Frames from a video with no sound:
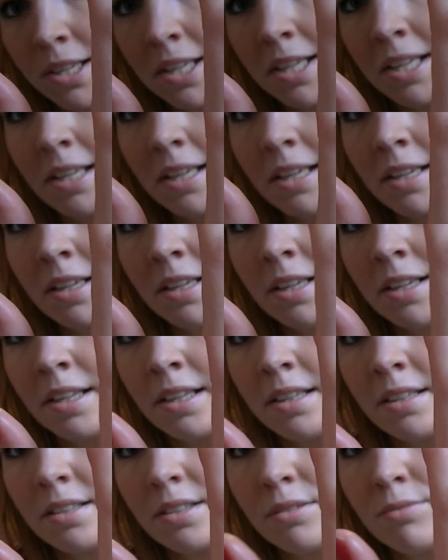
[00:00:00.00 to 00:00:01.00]
here,
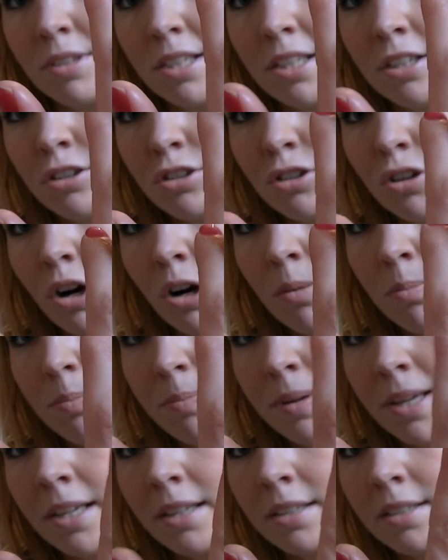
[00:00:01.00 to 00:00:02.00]
there's a really sharp
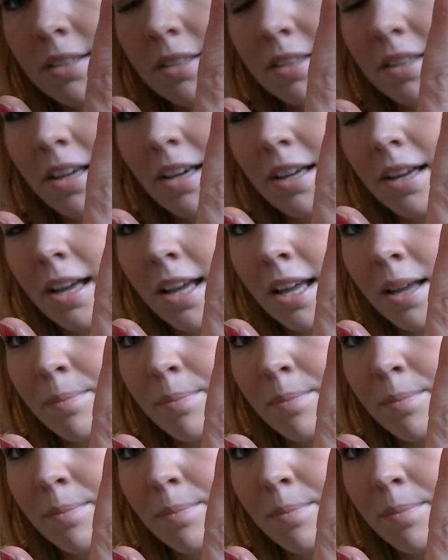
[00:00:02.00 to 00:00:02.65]
bit that